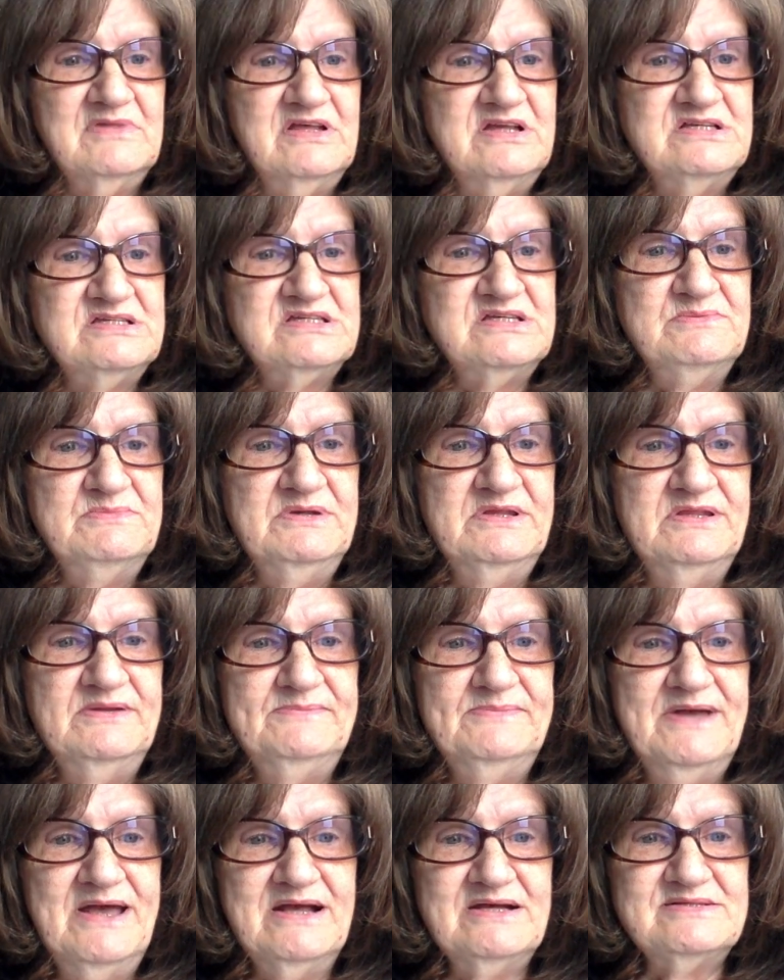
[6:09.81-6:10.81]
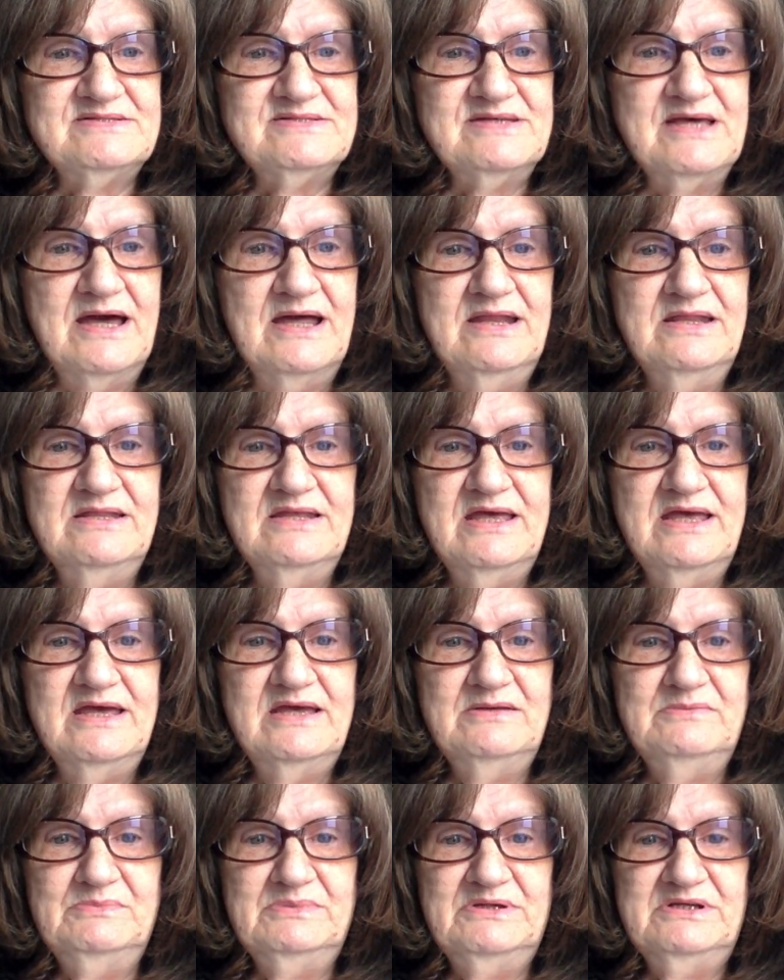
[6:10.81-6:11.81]
hits him in the back side of the
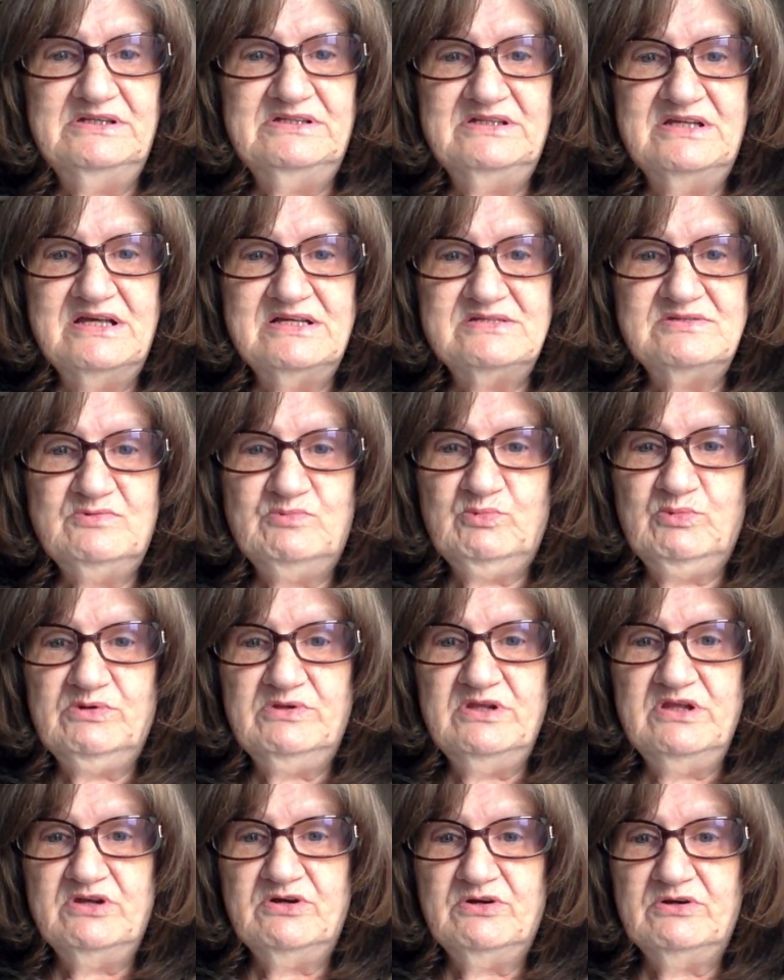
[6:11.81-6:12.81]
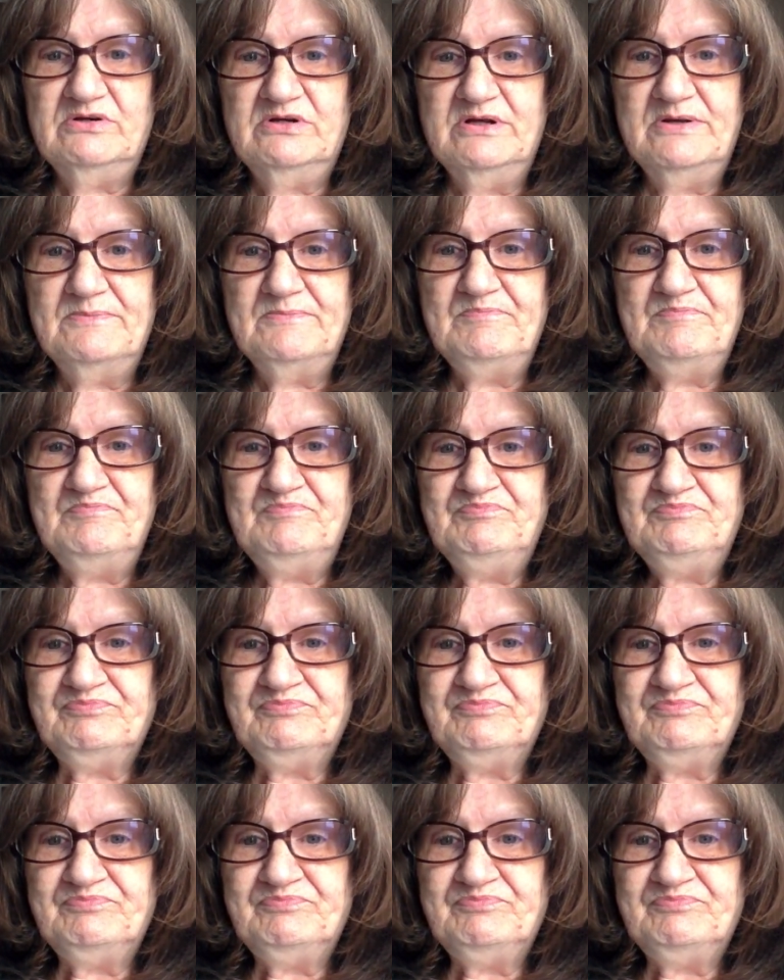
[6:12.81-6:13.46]
head, but it doesn't really hurt him.